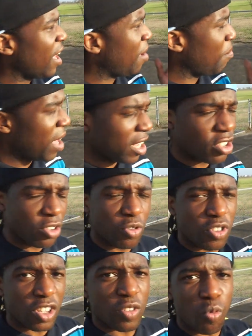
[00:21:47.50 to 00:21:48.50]
it makes you
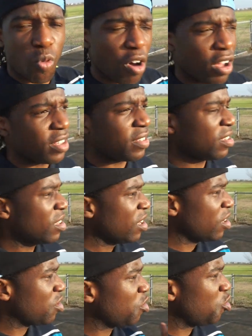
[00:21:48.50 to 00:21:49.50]
just want
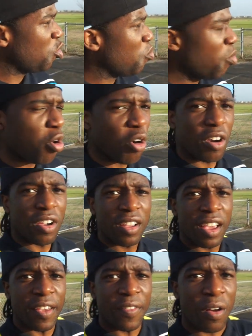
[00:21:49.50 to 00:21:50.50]
to do more.
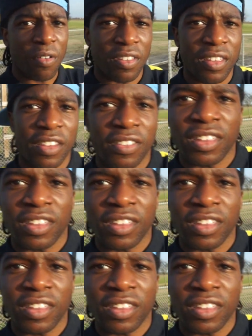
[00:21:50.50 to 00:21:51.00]
If y'all want to see the